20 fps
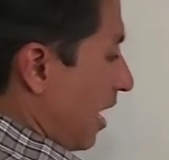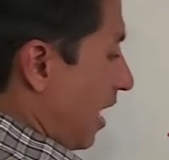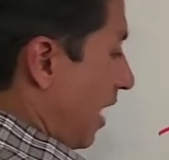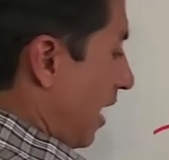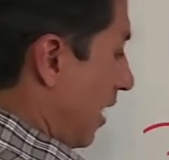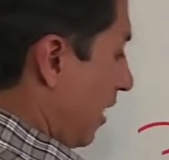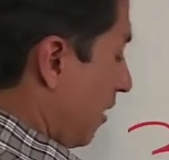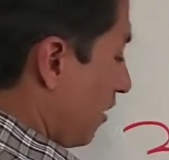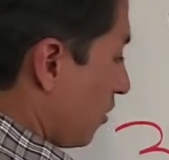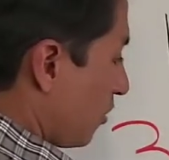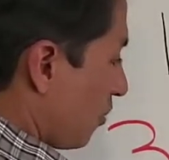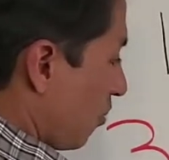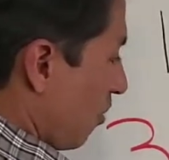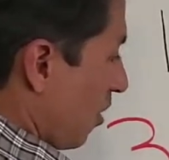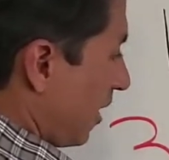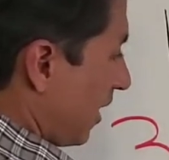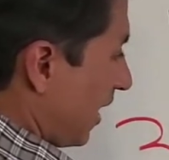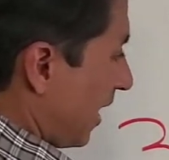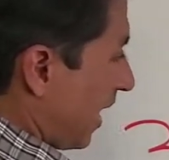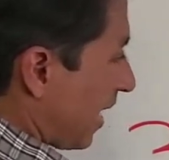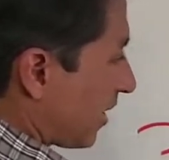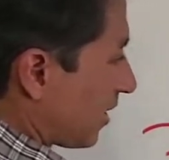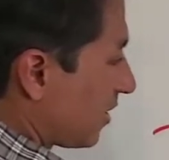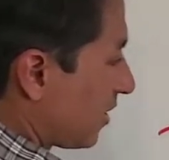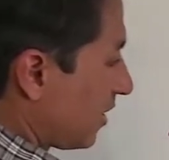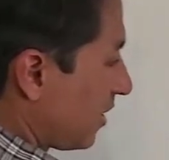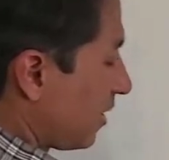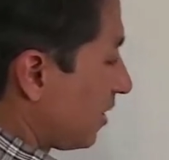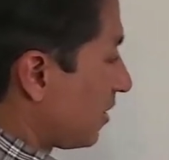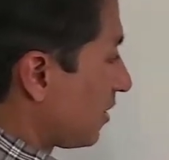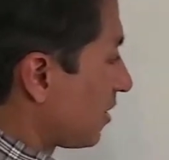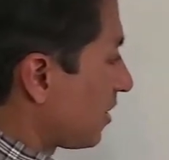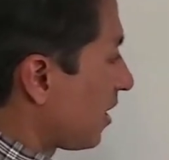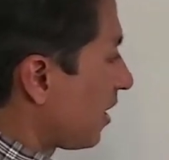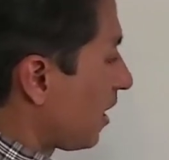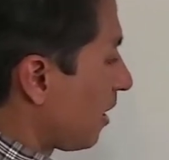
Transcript: and 20x's.